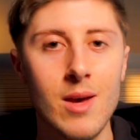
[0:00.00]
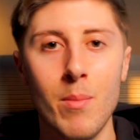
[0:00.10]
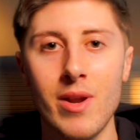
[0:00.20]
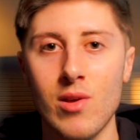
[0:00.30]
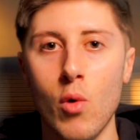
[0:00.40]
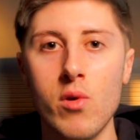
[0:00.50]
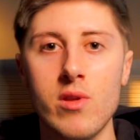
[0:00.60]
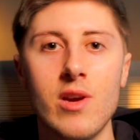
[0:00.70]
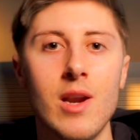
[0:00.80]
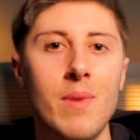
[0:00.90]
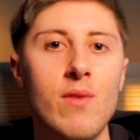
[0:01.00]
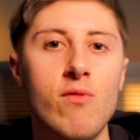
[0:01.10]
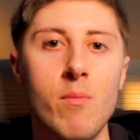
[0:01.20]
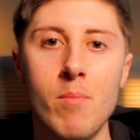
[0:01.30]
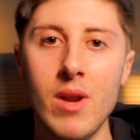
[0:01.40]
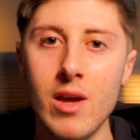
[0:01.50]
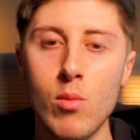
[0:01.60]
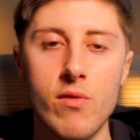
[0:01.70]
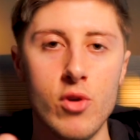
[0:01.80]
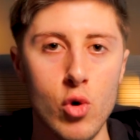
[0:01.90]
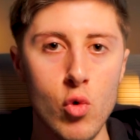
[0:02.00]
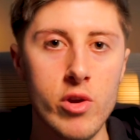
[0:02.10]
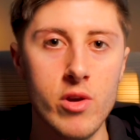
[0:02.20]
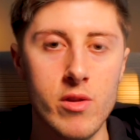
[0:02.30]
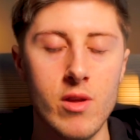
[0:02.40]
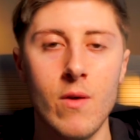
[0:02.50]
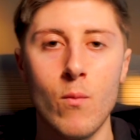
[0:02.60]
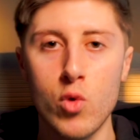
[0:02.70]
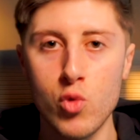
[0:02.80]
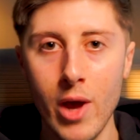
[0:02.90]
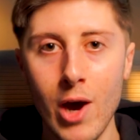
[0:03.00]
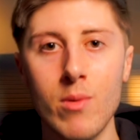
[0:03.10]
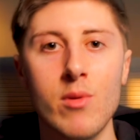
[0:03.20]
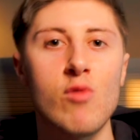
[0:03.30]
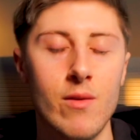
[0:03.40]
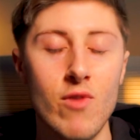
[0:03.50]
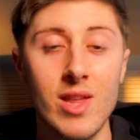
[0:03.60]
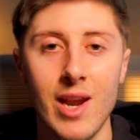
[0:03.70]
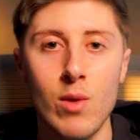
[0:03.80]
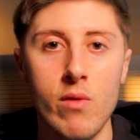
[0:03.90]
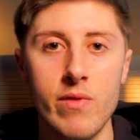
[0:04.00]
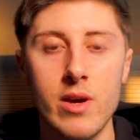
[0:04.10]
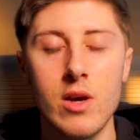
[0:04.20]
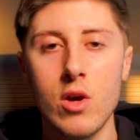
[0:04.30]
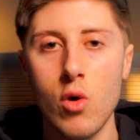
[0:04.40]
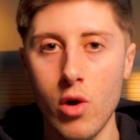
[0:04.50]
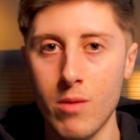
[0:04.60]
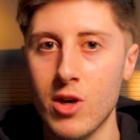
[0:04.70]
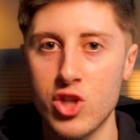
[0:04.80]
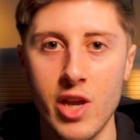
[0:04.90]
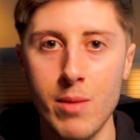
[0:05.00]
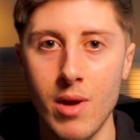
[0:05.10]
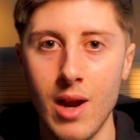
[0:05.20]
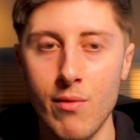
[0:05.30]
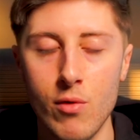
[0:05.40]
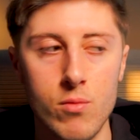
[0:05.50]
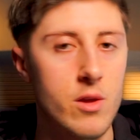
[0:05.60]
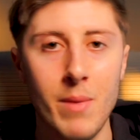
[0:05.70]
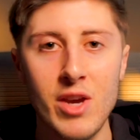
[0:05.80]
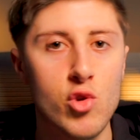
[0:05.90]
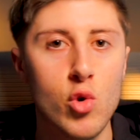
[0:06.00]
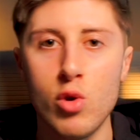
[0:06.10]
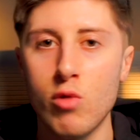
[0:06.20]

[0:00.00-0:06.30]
but it's also going to be familiar with your audience, which will help them to resonate with it on a much deeper level. So make sure you're